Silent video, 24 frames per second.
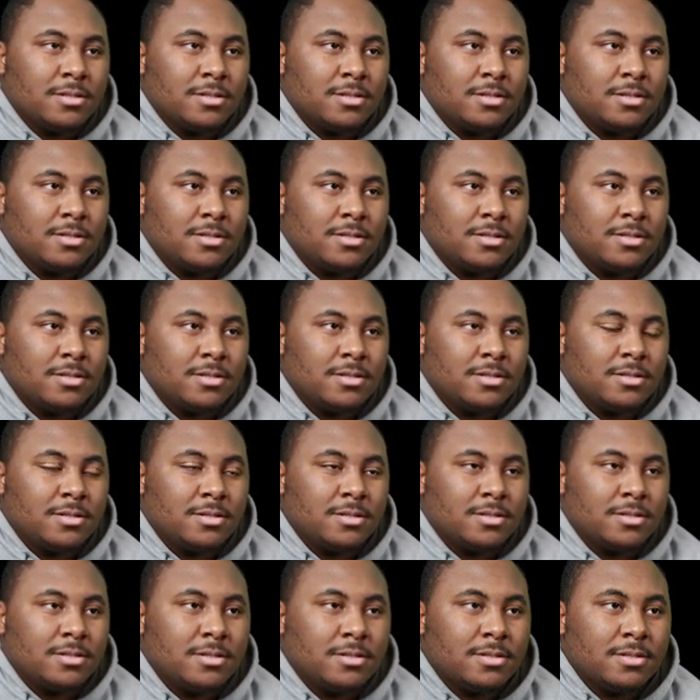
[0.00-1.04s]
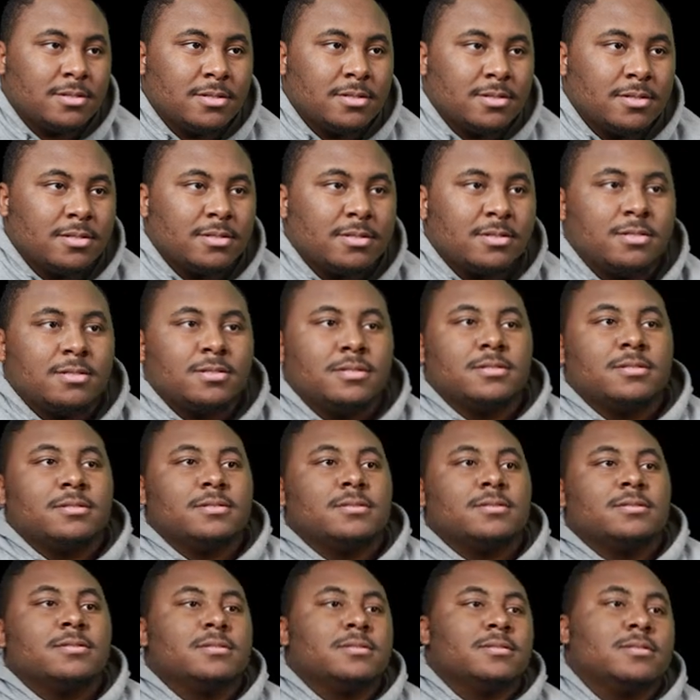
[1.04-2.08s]

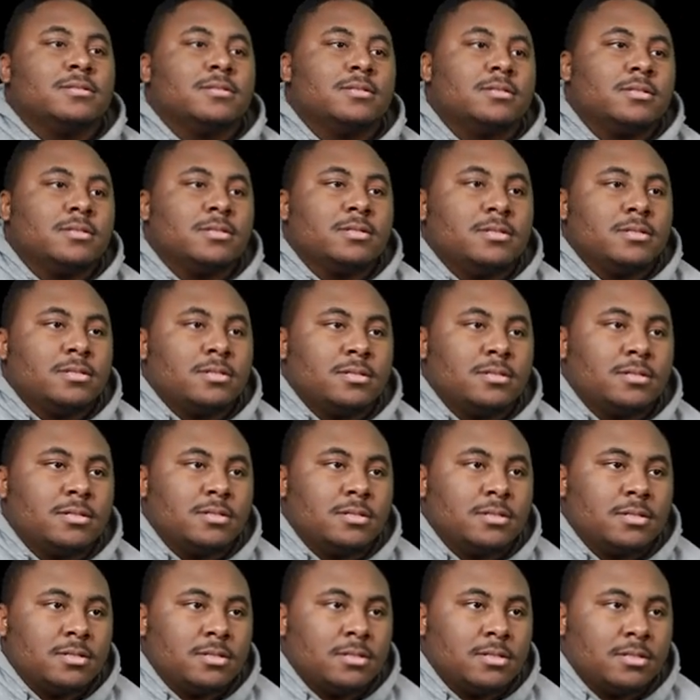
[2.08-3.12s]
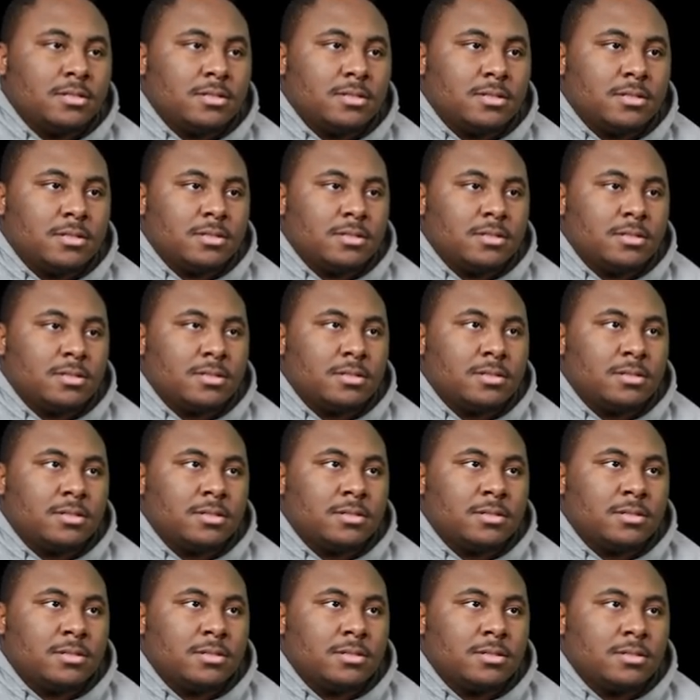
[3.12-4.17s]

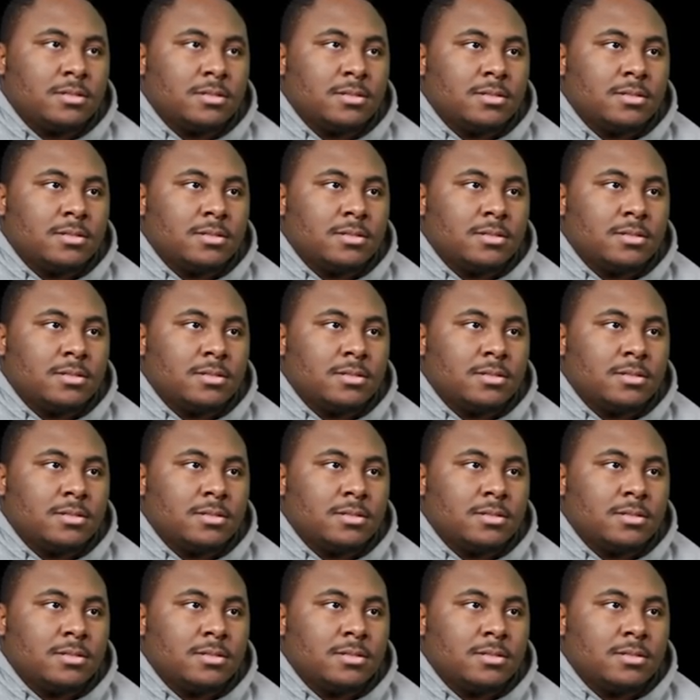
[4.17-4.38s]
[no speech]